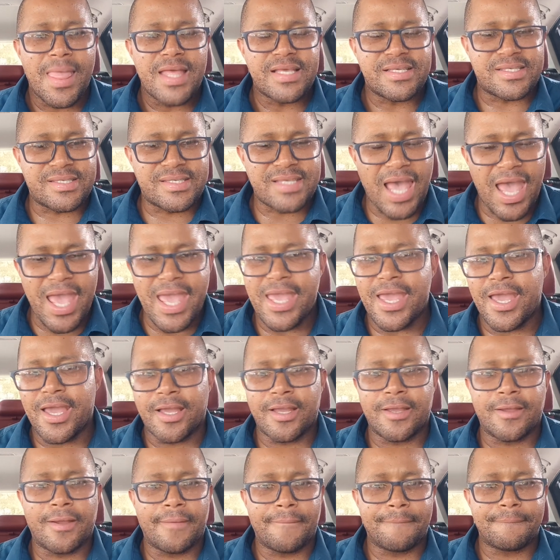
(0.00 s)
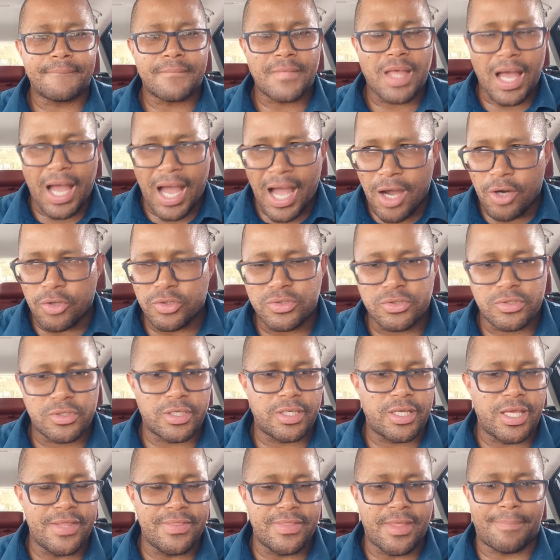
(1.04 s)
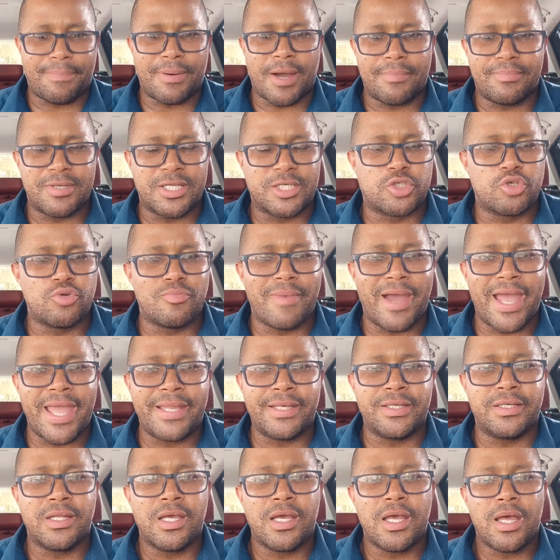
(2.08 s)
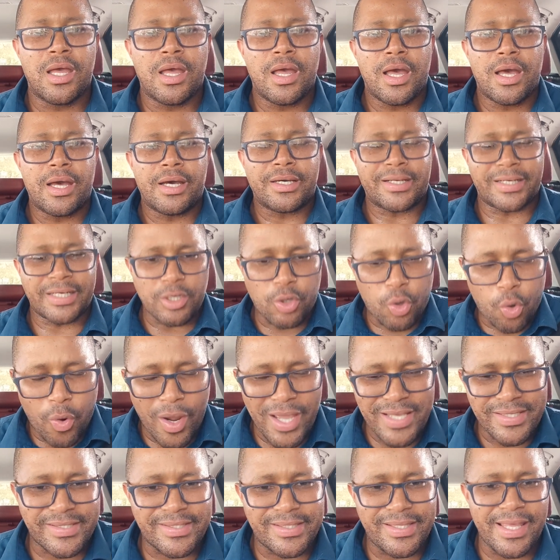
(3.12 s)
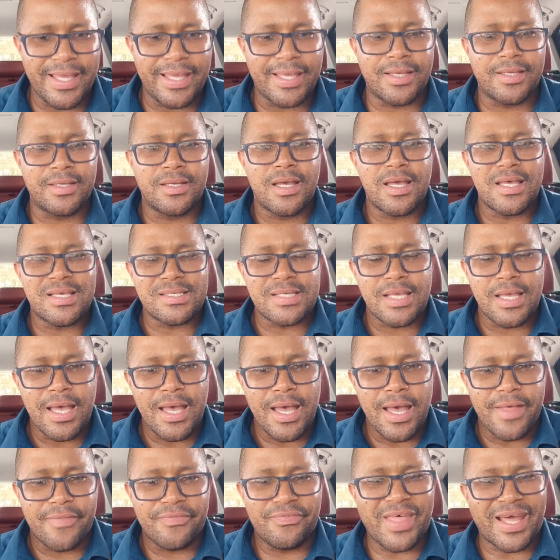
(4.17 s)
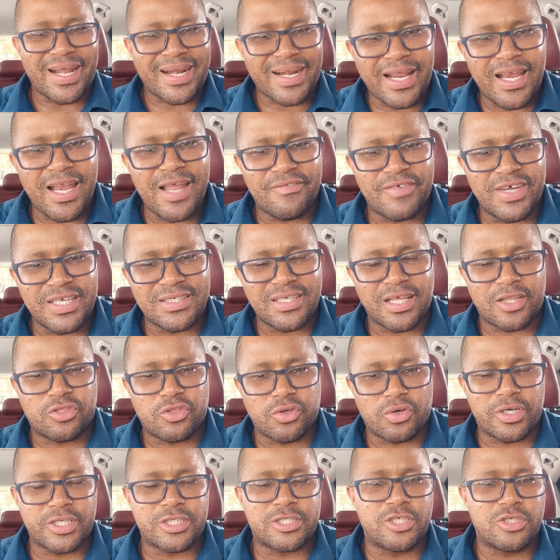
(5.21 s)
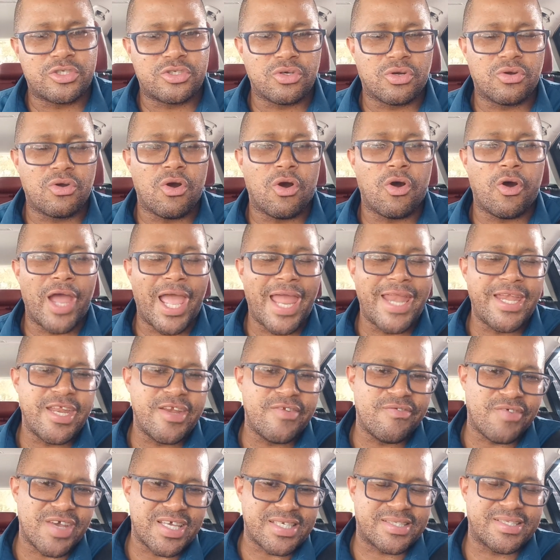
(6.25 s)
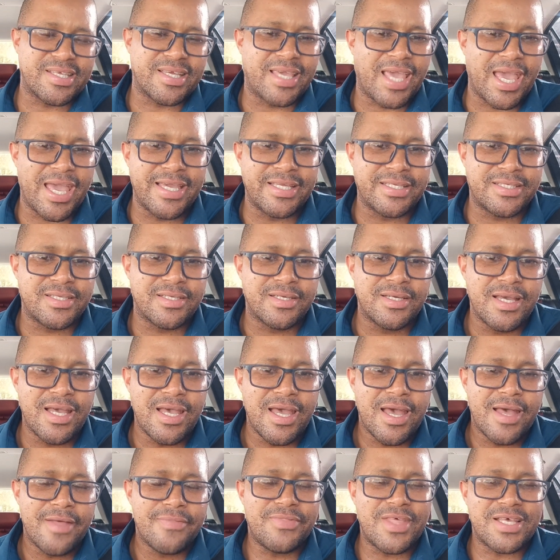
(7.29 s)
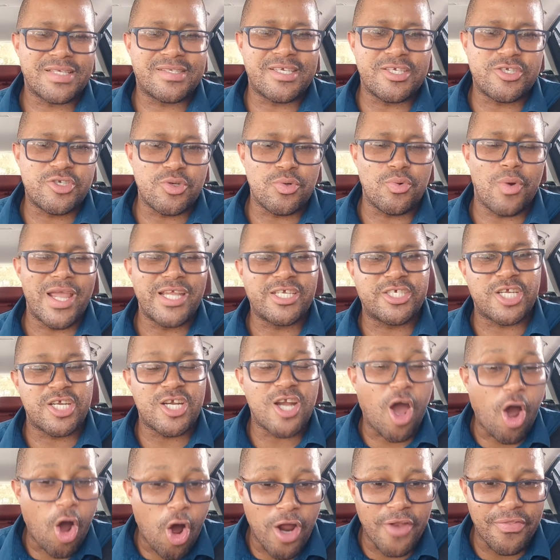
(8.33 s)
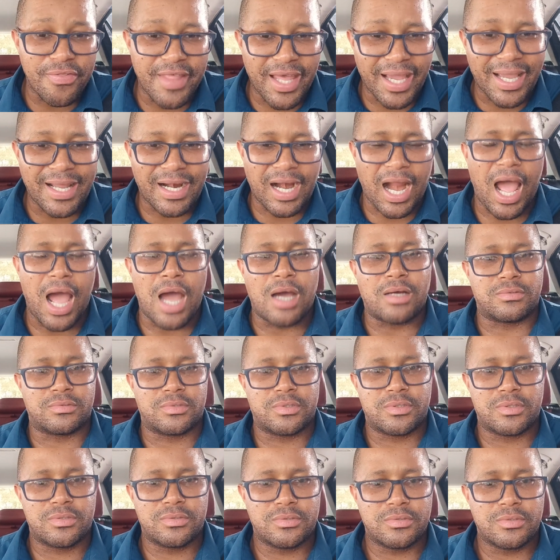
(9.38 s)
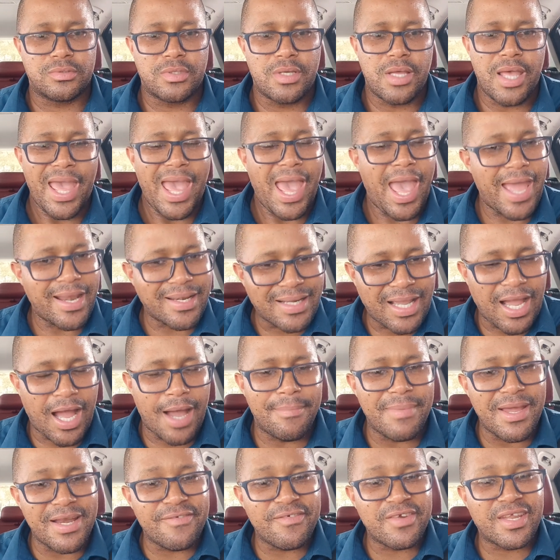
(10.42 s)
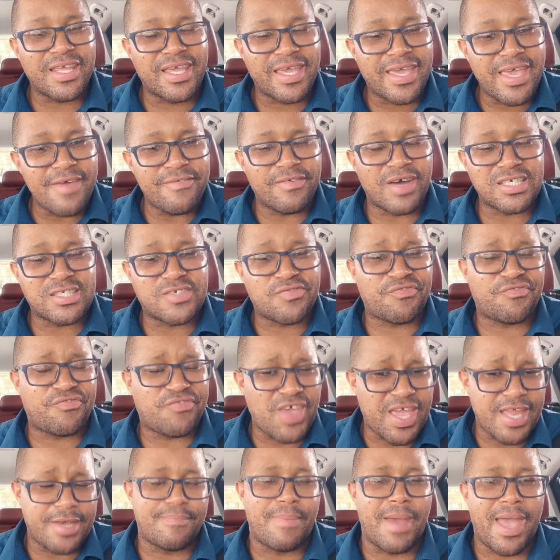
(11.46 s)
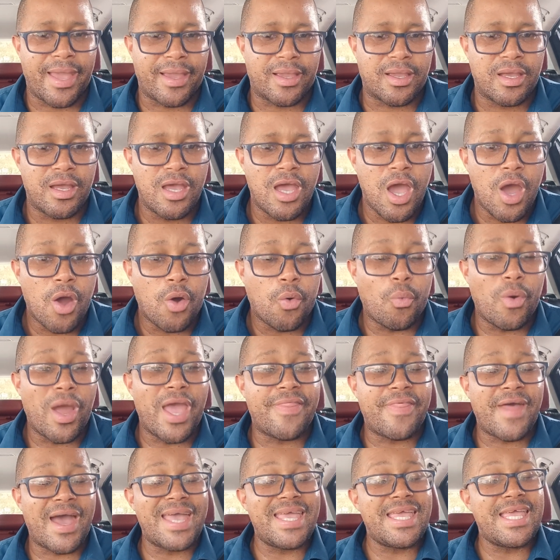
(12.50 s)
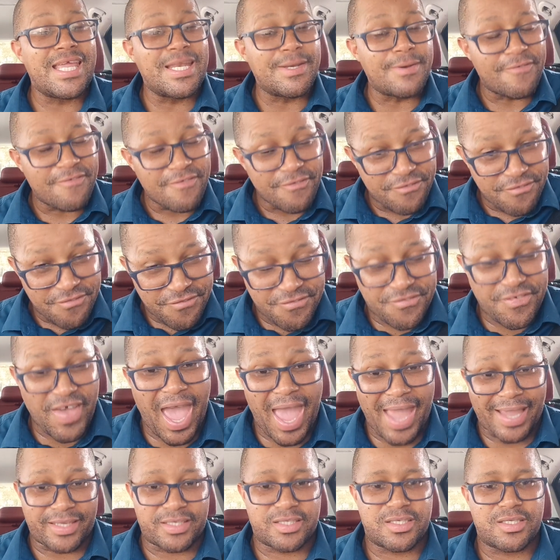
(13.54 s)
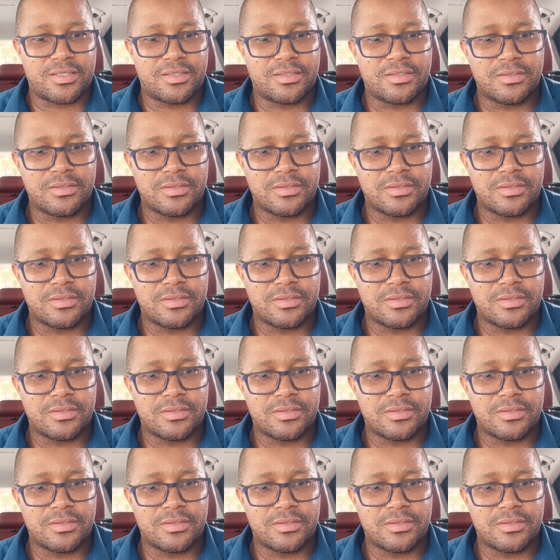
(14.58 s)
saying out in the public domain, requesting the relevant authority to go and investigate the situation on the ground and come and give us feedback whether in fact